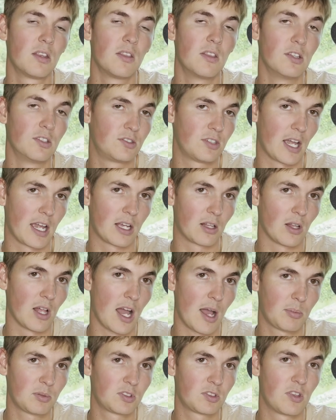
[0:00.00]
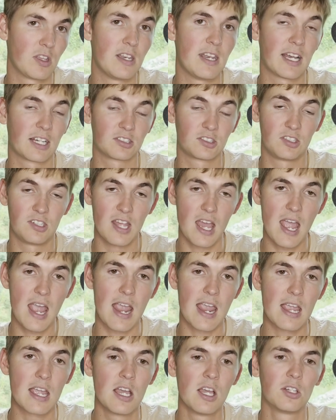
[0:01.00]
the Cyclops the next
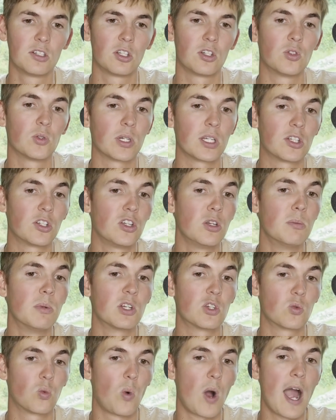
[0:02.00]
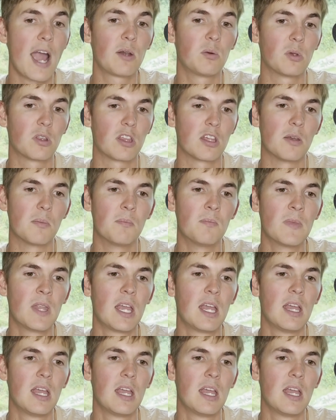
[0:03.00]
day to drink too much wine with him,